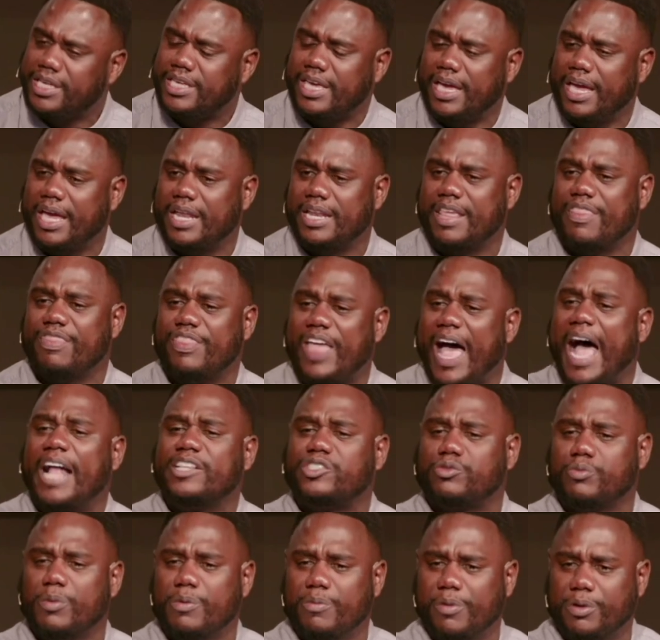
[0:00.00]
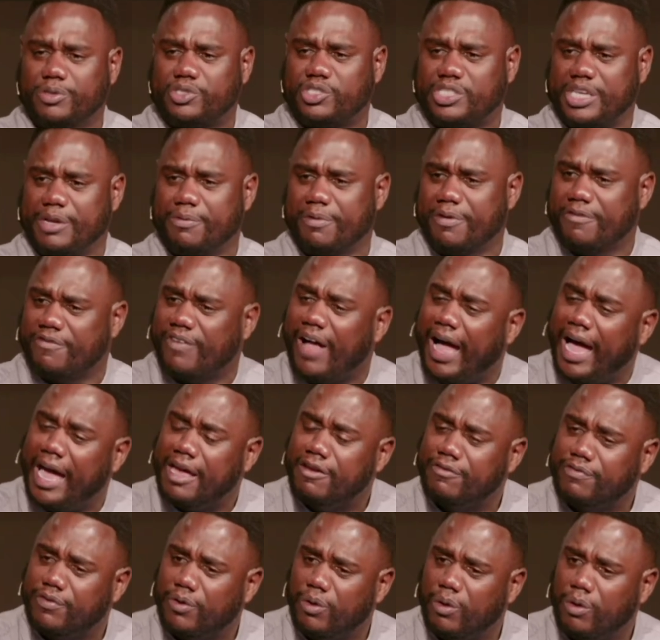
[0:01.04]
again. And that's when we'll see
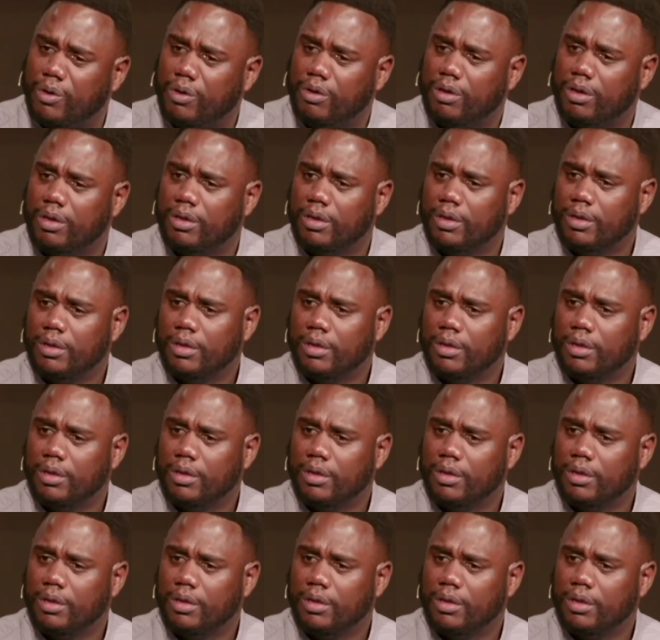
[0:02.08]
revival.